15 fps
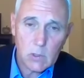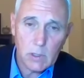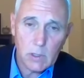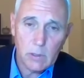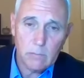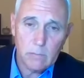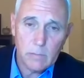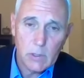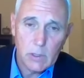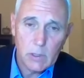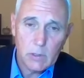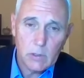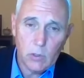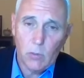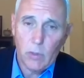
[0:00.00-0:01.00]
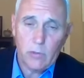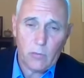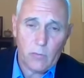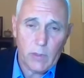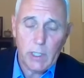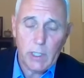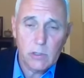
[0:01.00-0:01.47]
uh,
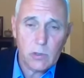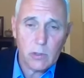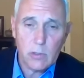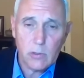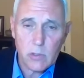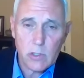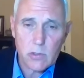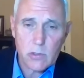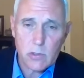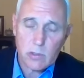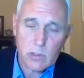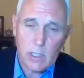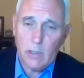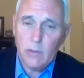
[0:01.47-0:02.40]
U.S. financial assistance.